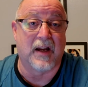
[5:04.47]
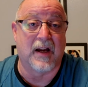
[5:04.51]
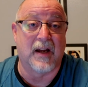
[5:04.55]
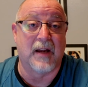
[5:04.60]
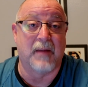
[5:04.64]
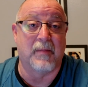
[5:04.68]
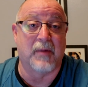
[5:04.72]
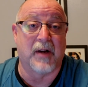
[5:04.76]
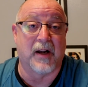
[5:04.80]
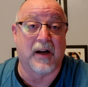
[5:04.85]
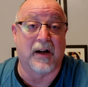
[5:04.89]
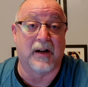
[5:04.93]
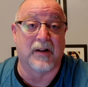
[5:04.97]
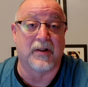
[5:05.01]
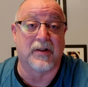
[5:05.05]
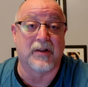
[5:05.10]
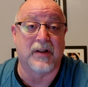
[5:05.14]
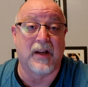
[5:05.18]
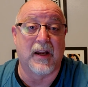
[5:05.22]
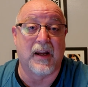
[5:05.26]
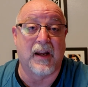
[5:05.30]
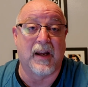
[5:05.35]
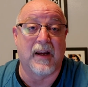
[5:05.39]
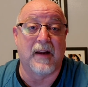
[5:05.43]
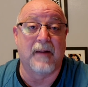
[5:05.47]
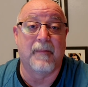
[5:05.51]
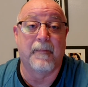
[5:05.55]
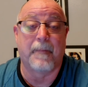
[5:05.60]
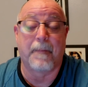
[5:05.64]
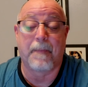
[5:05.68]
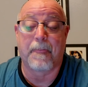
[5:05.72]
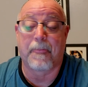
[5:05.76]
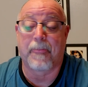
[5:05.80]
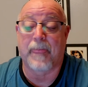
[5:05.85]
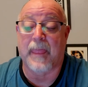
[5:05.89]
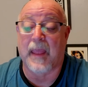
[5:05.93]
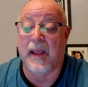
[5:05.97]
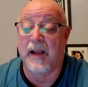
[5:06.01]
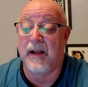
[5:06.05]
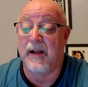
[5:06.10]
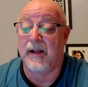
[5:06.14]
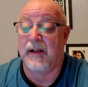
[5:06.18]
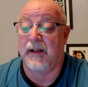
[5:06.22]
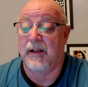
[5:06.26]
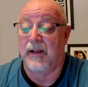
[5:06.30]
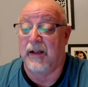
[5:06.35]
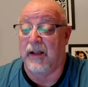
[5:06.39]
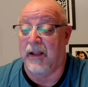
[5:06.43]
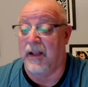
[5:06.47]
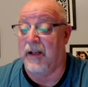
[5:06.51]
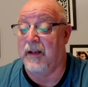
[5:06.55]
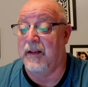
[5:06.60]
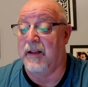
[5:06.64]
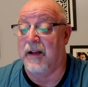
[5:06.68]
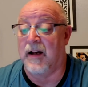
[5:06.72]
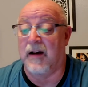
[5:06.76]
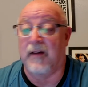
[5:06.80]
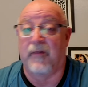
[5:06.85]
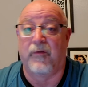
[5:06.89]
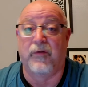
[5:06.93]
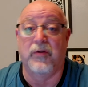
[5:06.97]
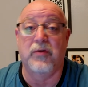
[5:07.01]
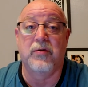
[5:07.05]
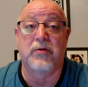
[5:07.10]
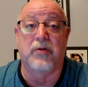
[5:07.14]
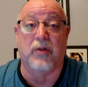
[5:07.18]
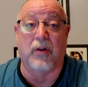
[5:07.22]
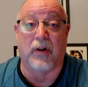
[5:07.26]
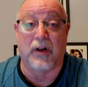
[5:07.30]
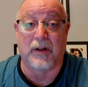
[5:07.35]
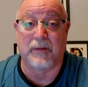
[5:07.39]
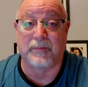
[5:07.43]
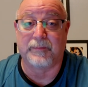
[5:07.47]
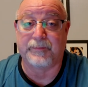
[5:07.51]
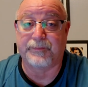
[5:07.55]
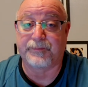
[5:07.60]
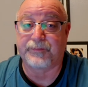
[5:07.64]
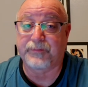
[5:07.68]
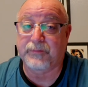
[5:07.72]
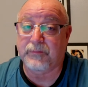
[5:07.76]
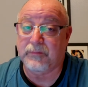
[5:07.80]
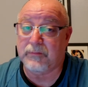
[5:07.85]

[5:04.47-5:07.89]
time on our stay, in the food court,